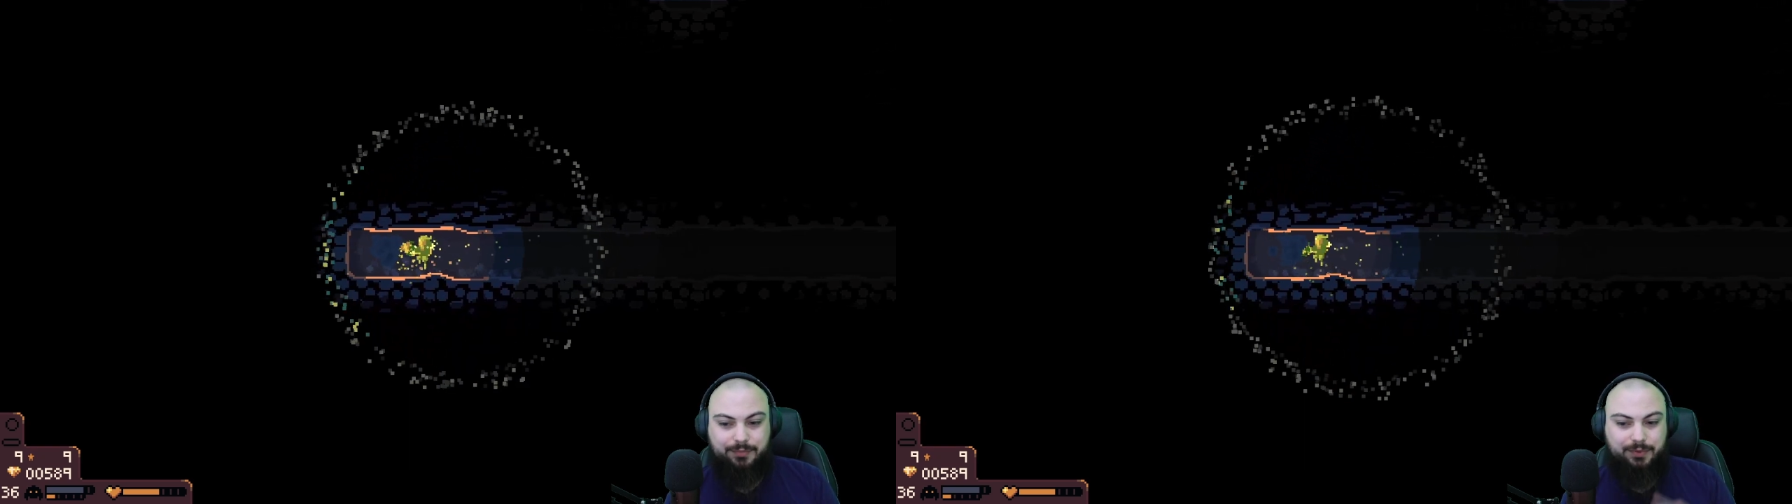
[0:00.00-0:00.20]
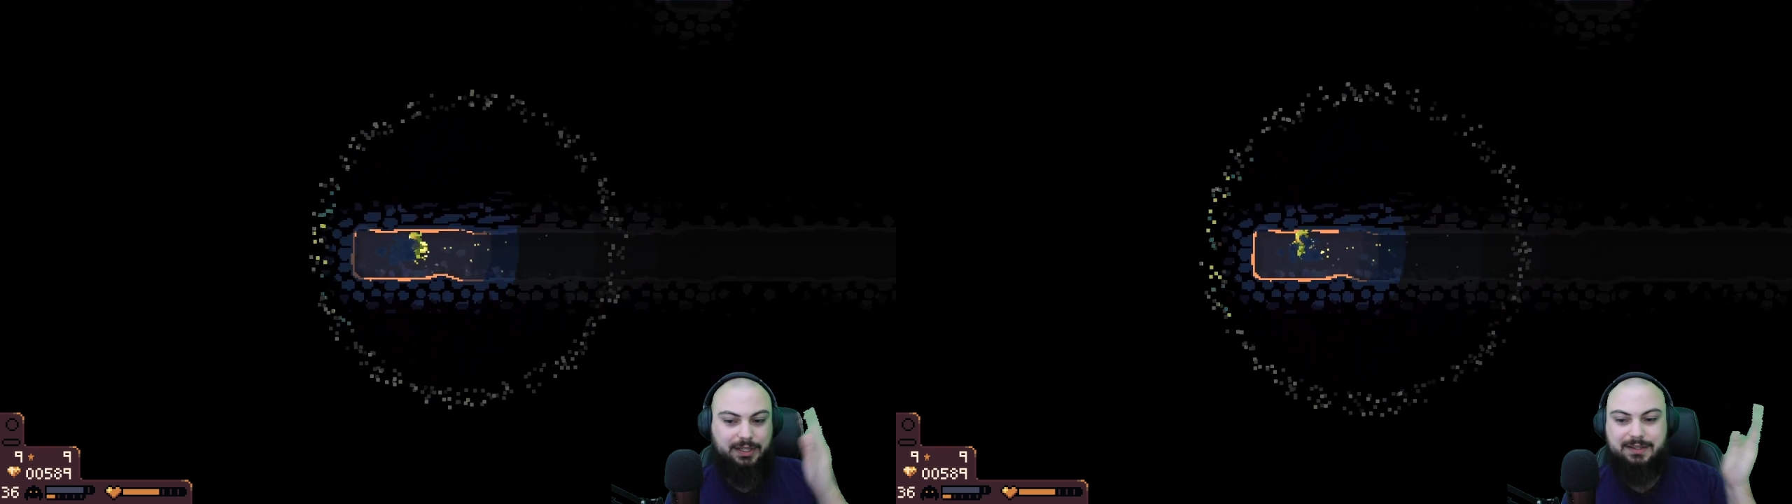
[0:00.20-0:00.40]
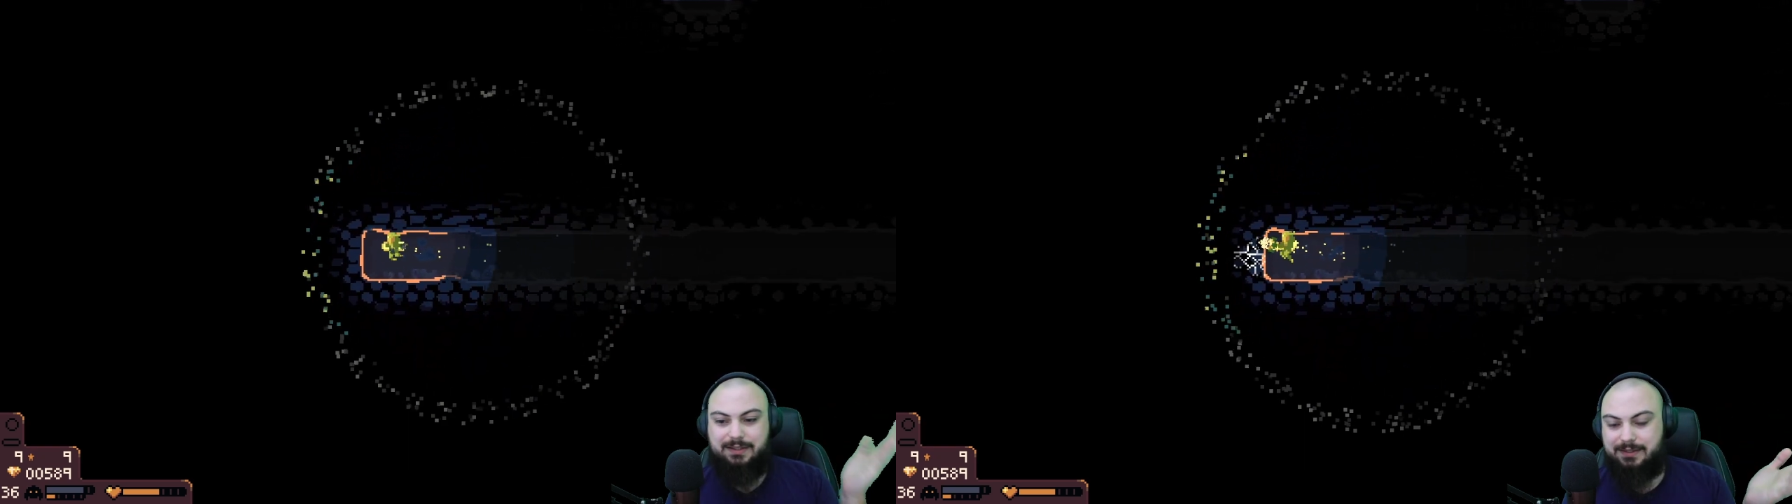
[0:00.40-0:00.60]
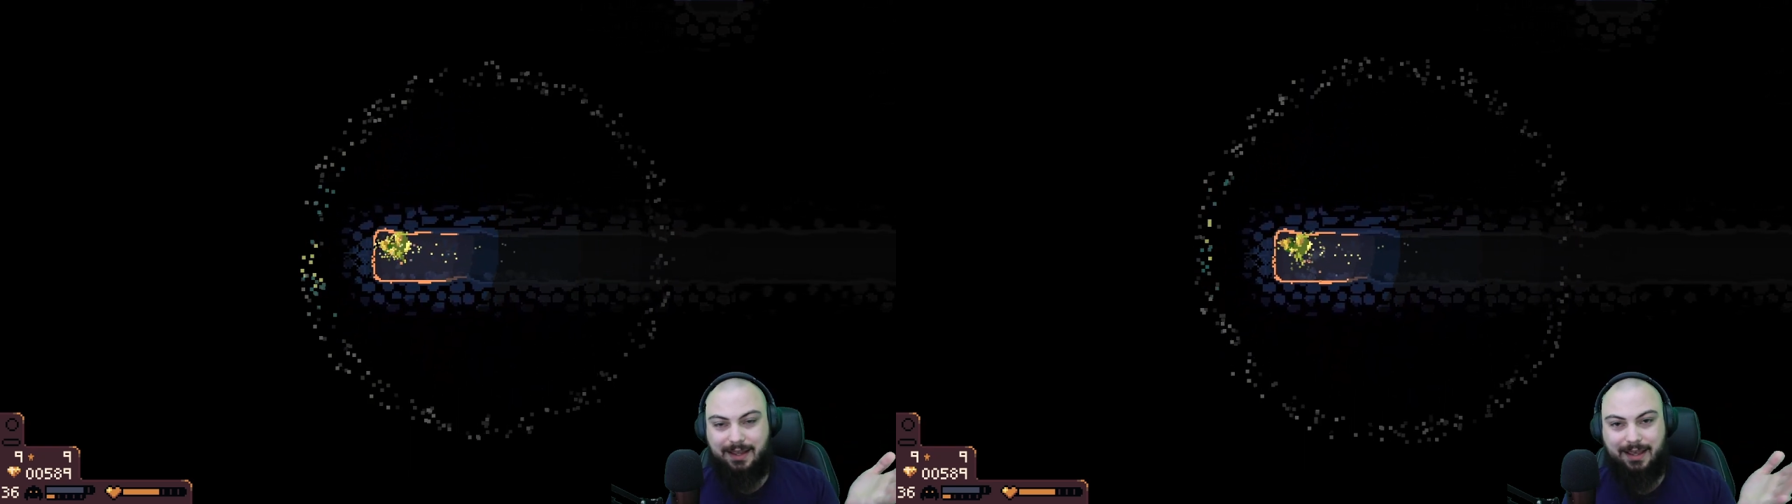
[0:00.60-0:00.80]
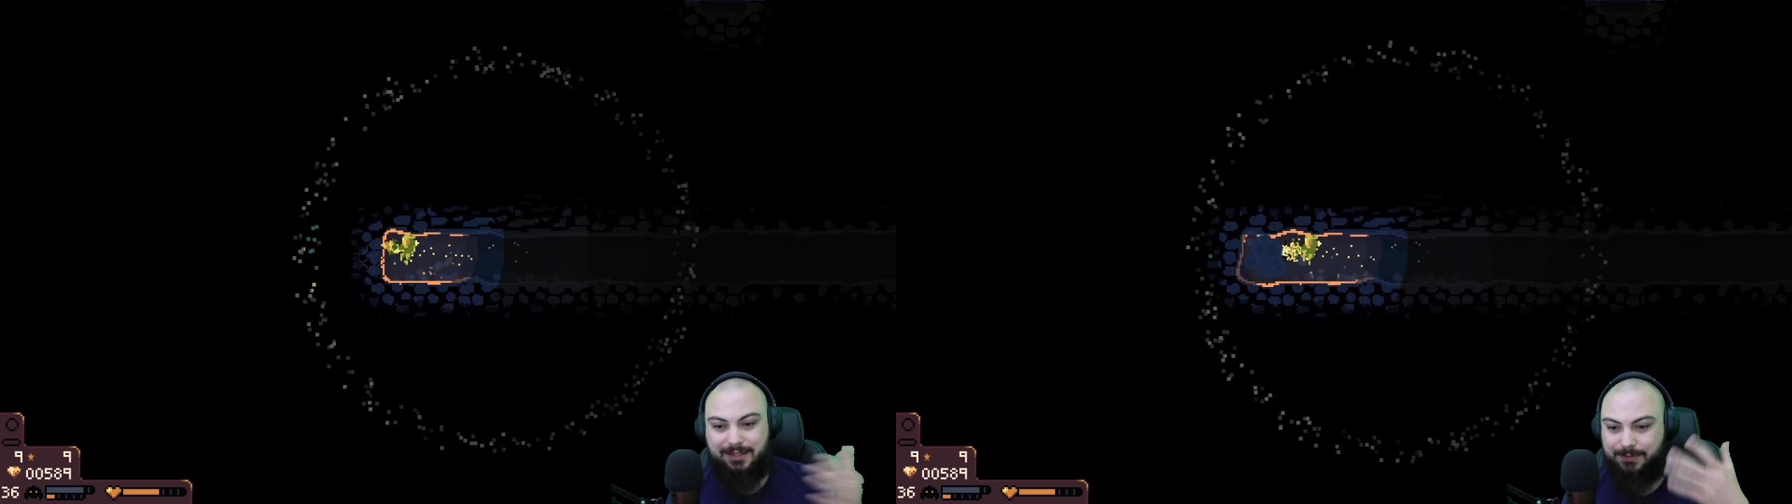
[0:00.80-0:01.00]
please
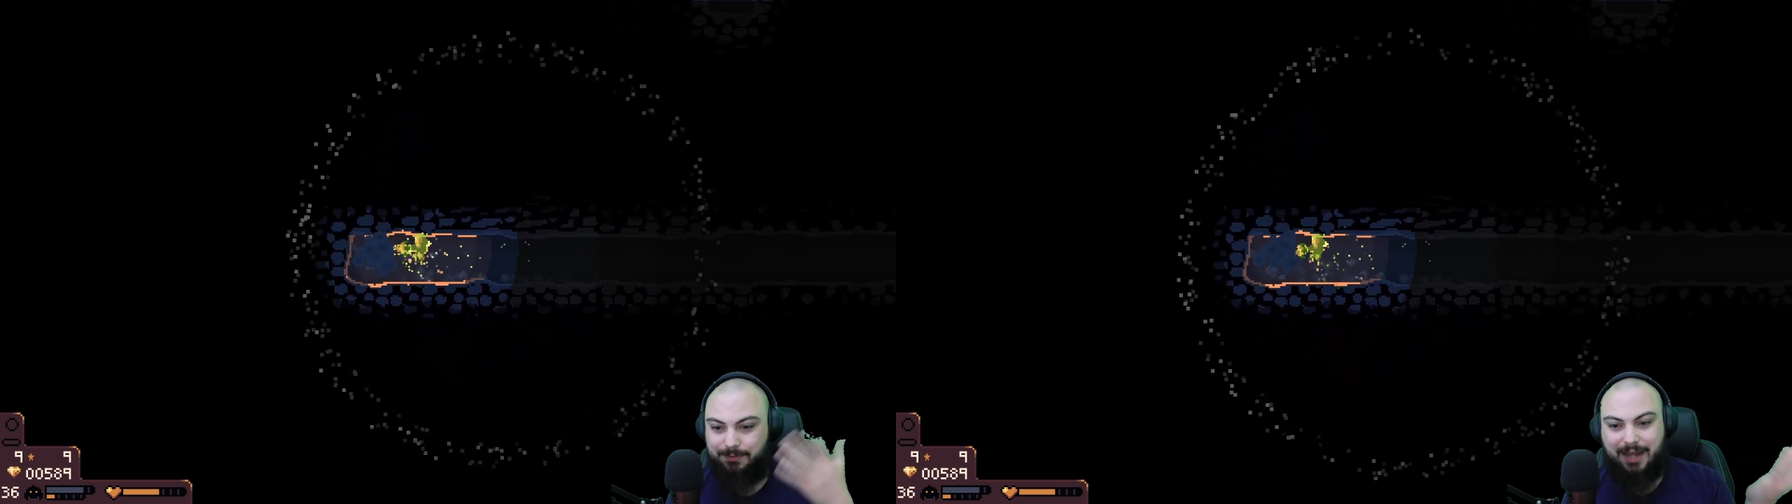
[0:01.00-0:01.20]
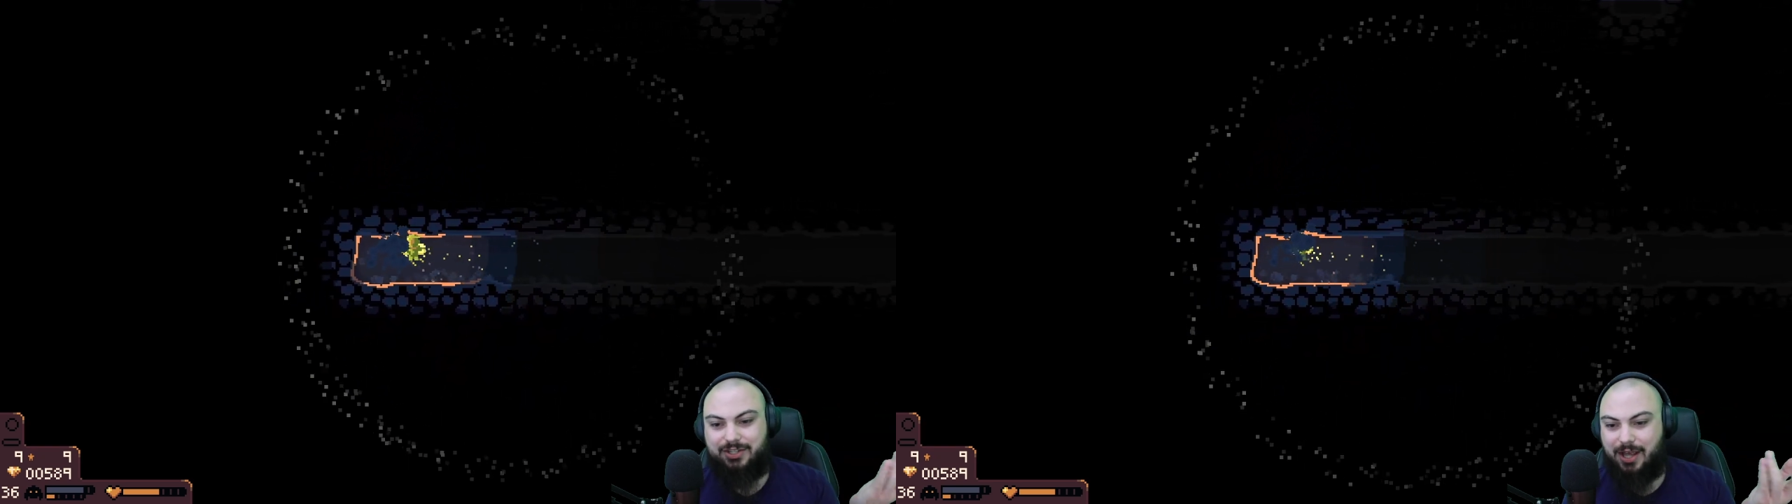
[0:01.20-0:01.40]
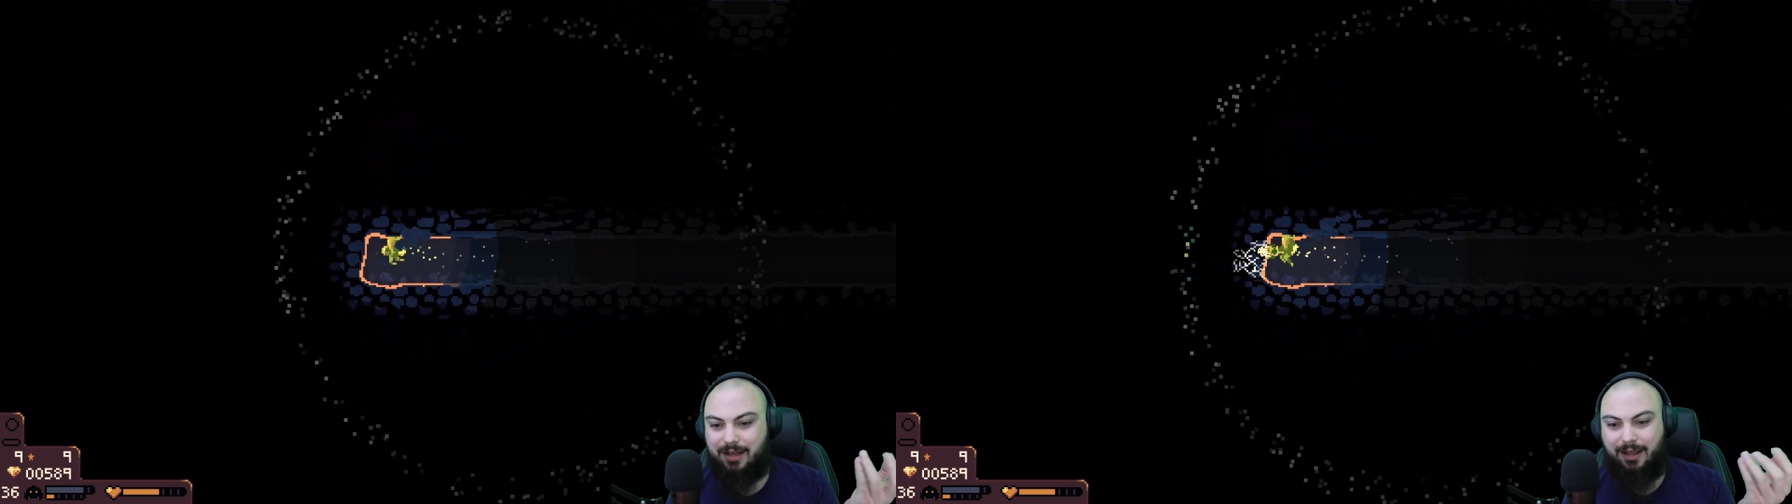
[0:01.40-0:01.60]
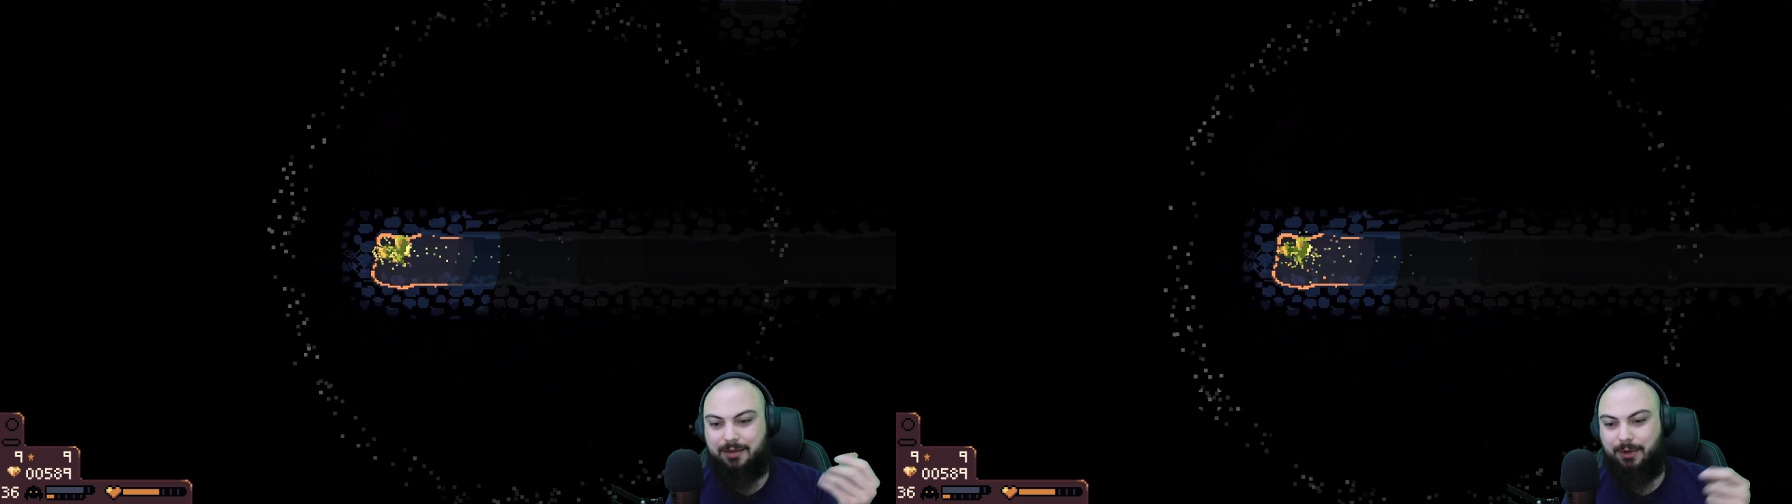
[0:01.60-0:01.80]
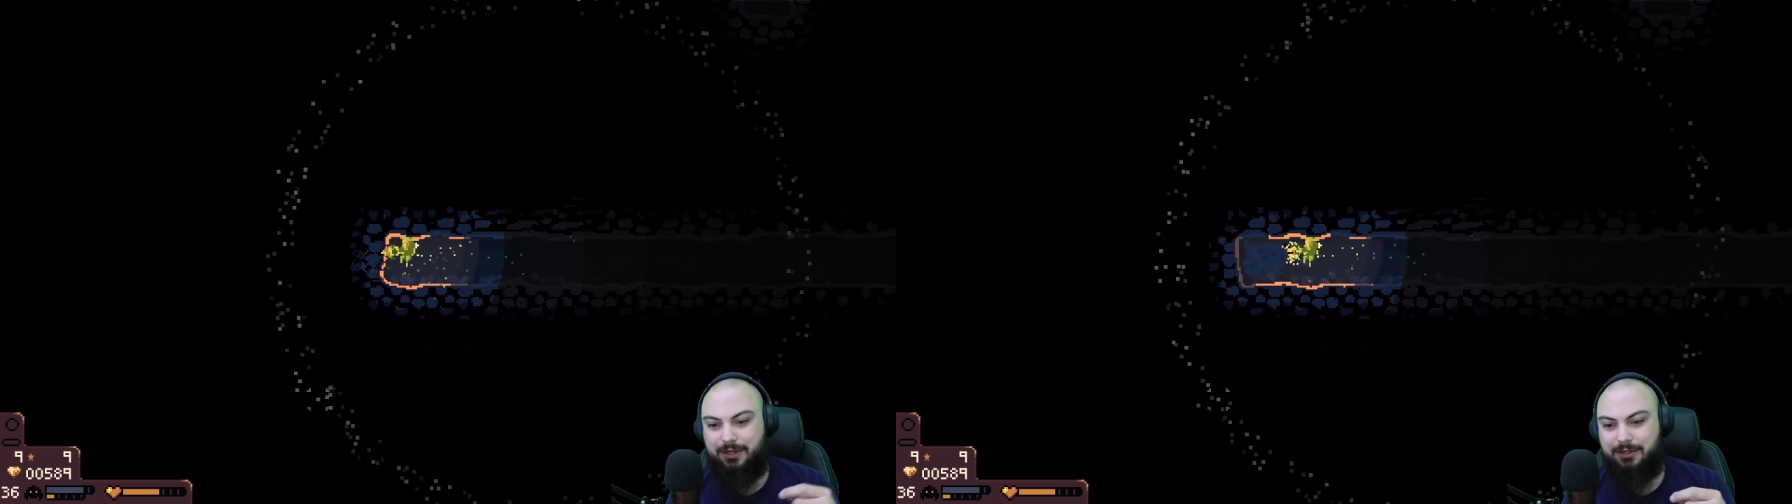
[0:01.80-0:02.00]
smash that
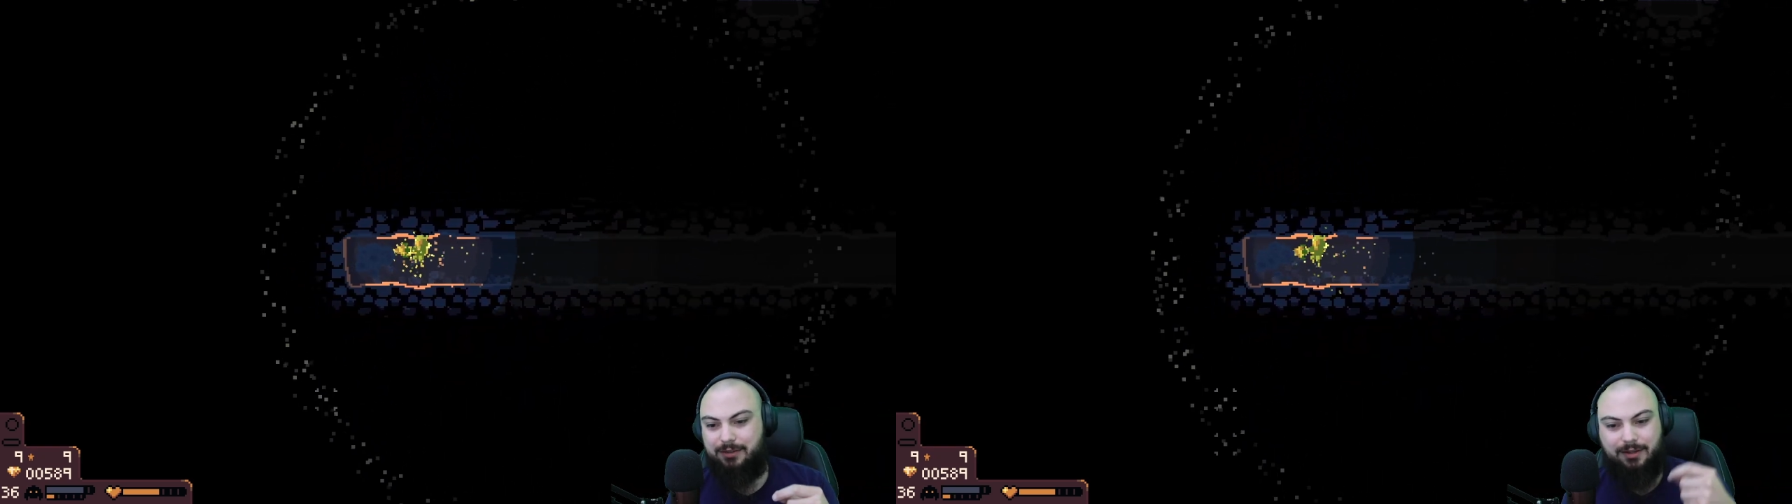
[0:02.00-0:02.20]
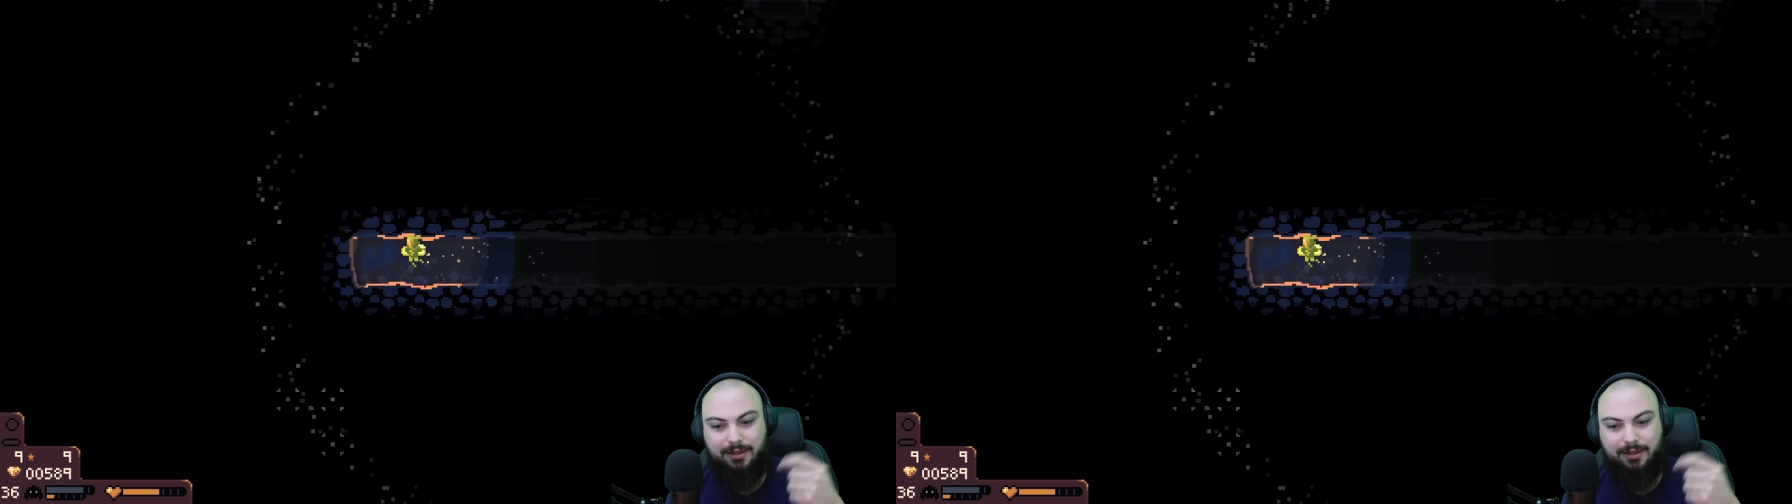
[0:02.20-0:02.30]
like button,